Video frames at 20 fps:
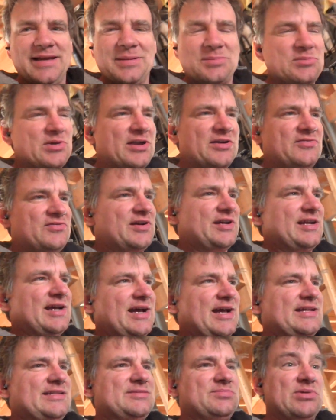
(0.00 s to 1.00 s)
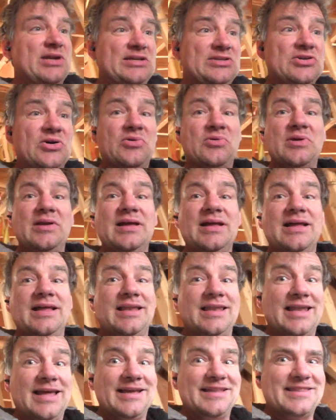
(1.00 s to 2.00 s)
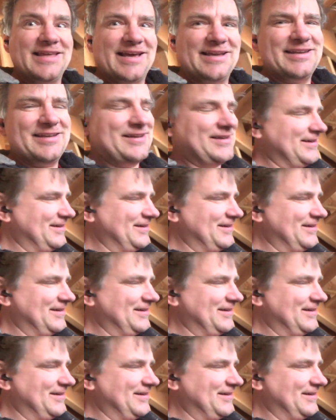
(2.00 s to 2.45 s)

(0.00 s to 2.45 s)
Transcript: not afraid of heights, but I don't like that.